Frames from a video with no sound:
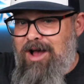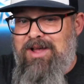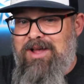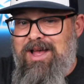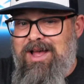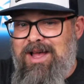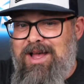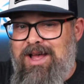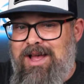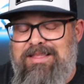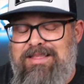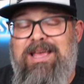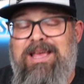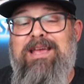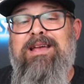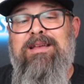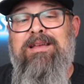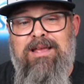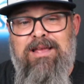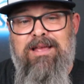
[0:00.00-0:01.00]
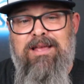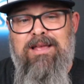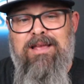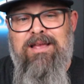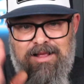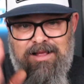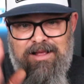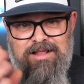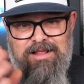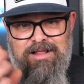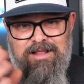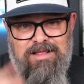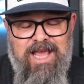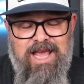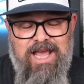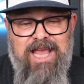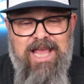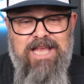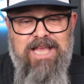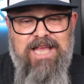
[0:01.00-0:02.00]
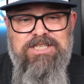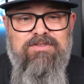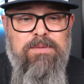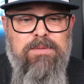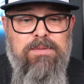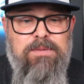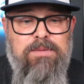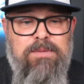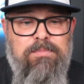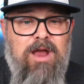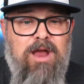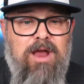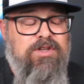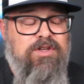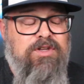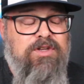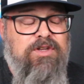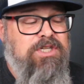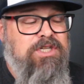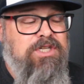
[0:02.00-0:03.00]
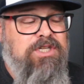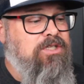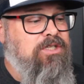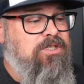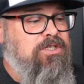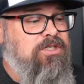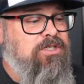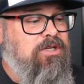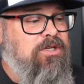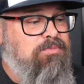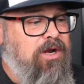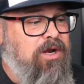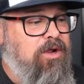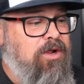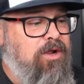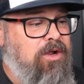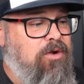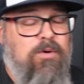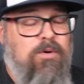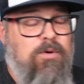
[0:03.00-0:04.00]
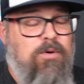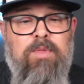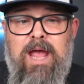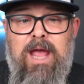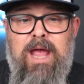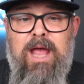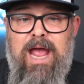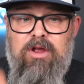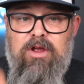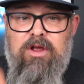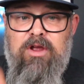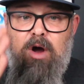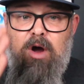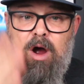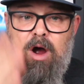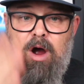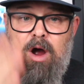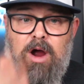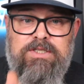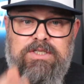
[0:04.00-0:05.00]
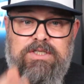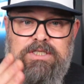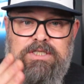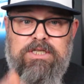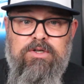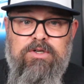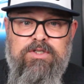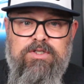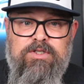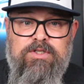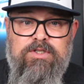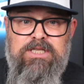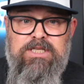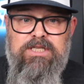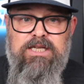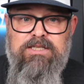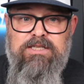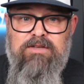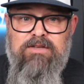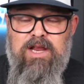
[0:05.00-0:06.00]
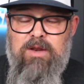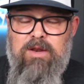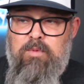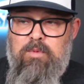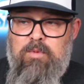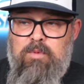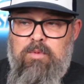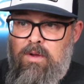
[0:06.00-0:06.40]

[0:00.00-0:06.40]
of thing, the HFG Bottom Fishing Adventure is pretty cool. And there are still some seats available.